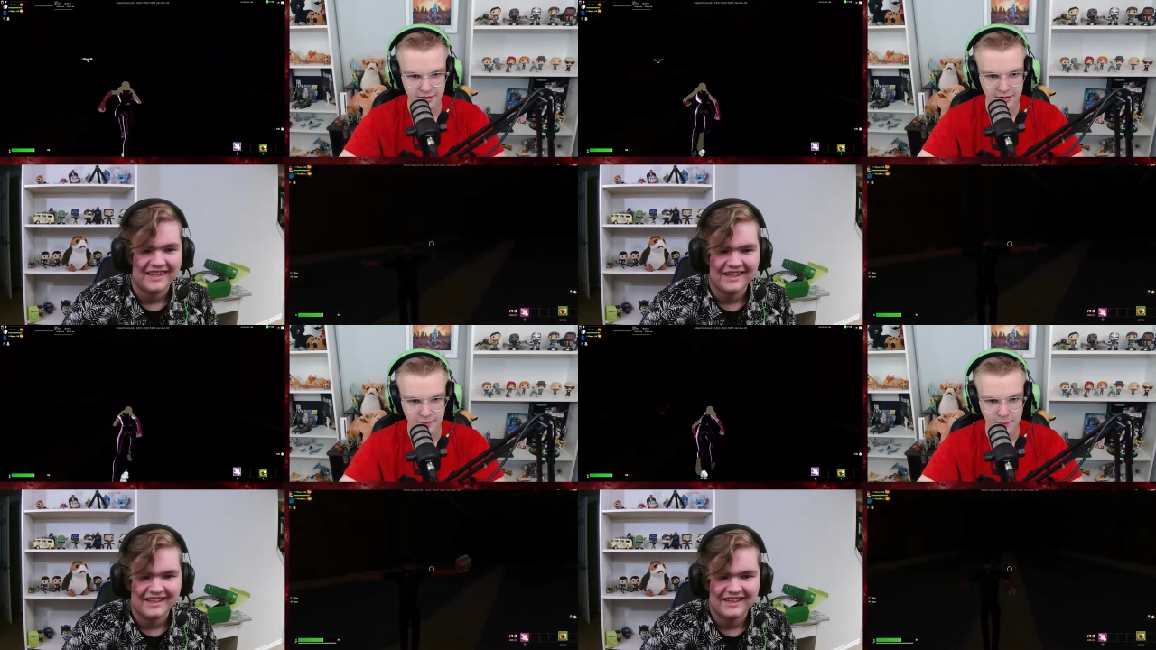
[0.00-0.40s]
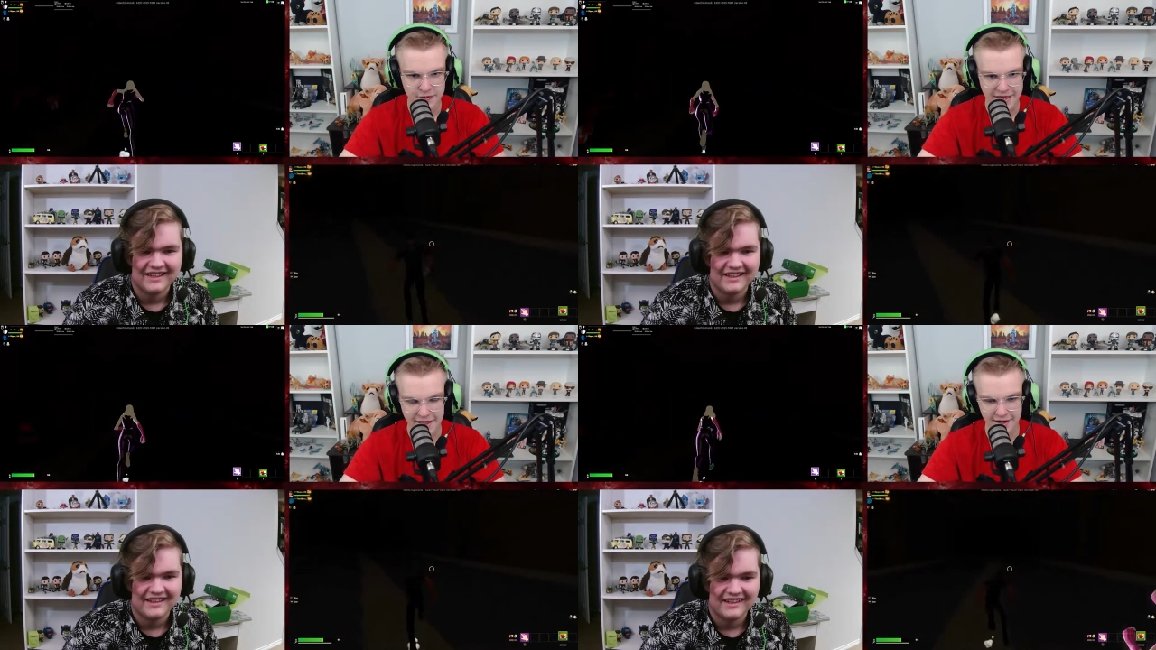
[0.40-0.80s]
Speaker 1: what the
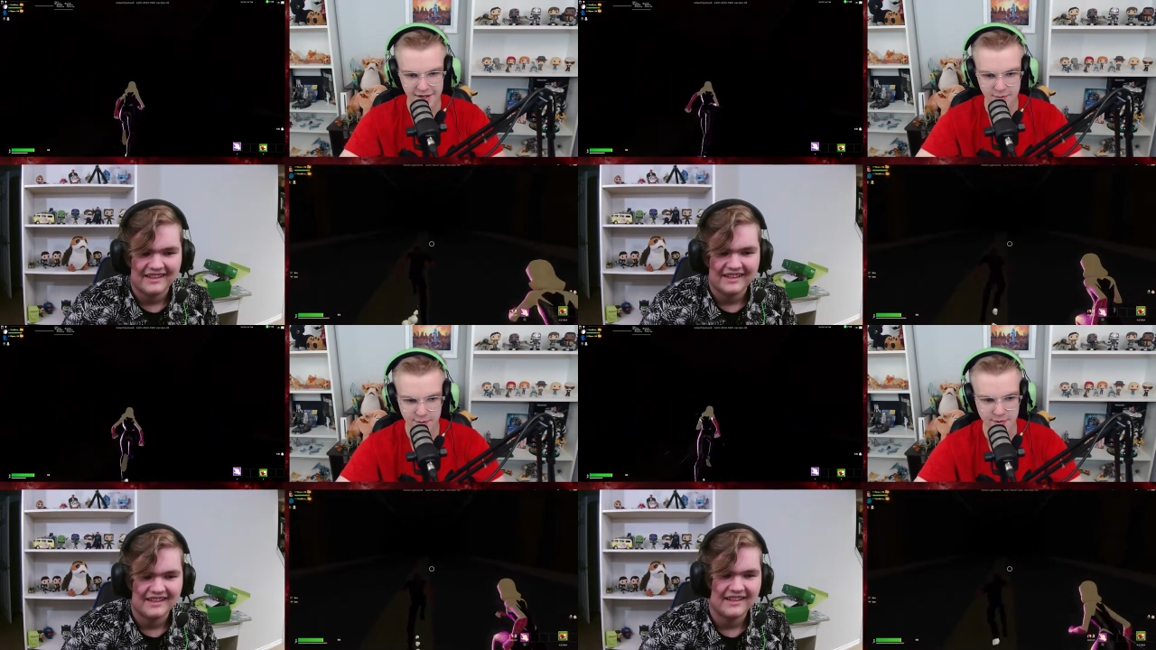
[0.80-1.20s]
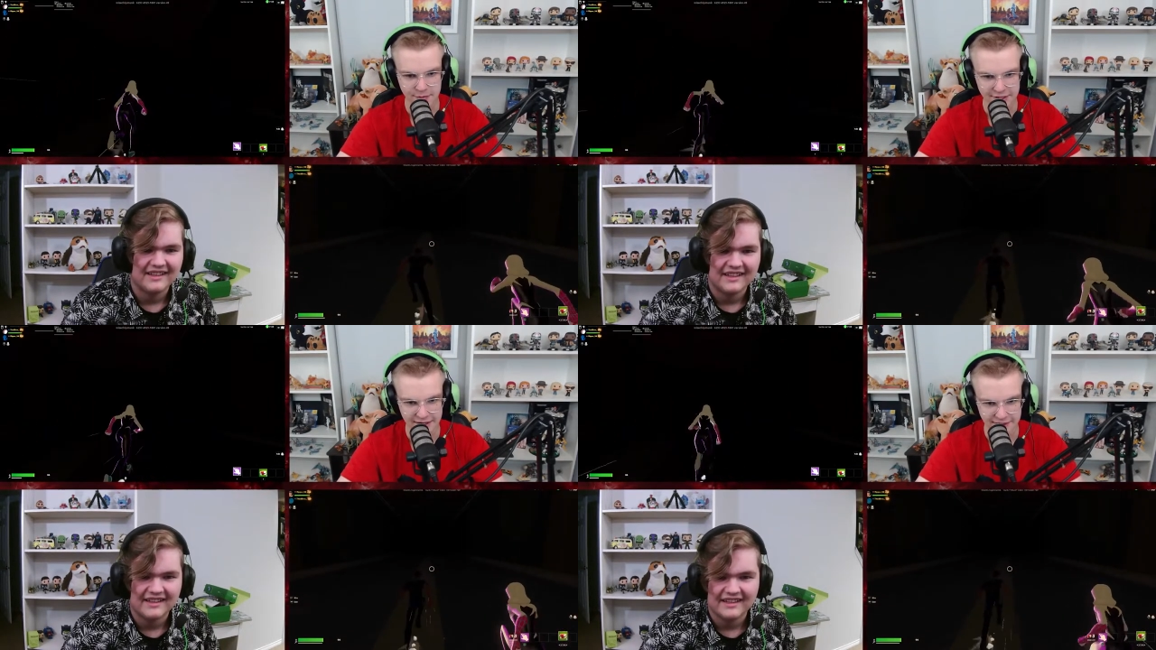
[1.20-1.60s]
heck? I don't remember
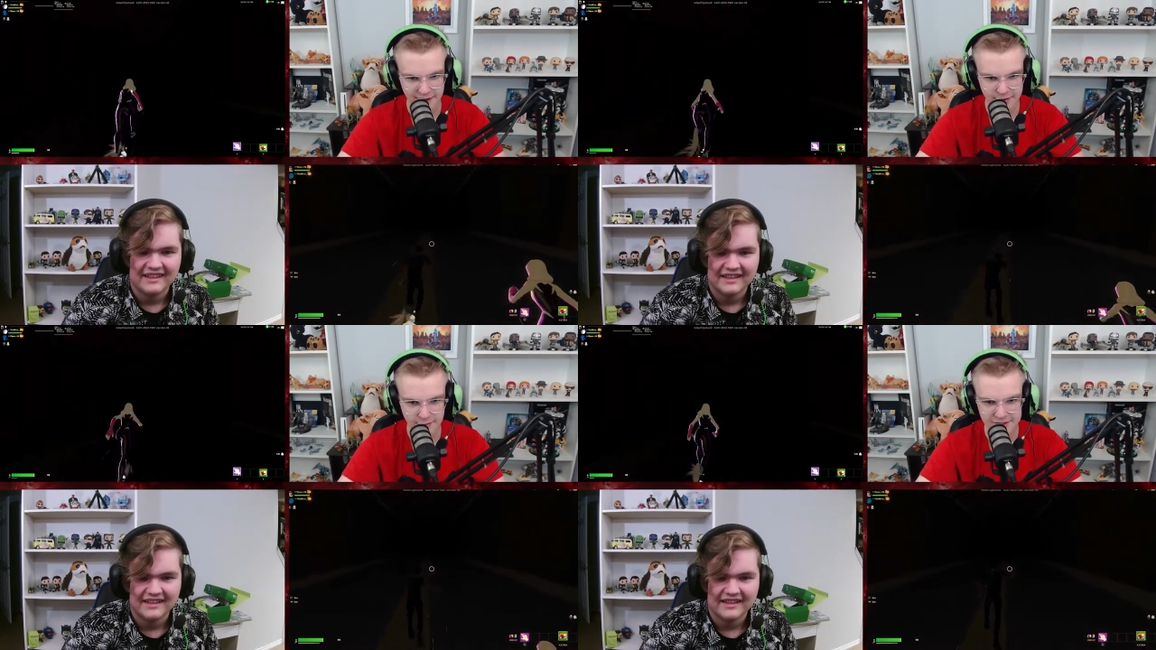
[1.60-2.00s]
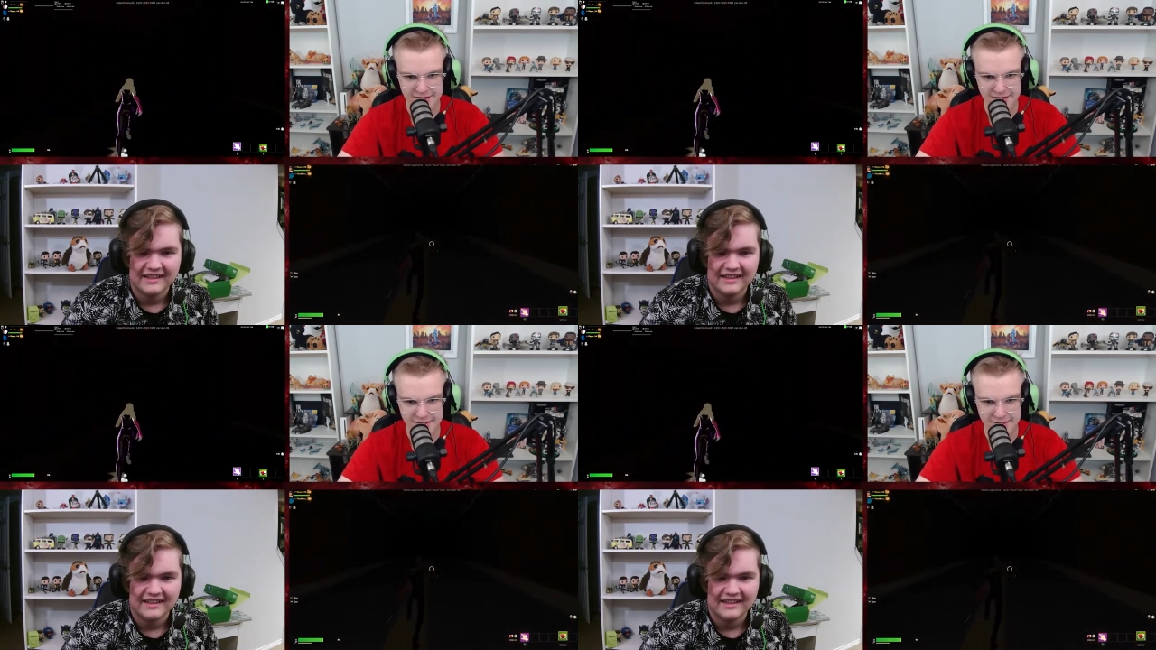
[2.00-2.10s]
getting that one. Was it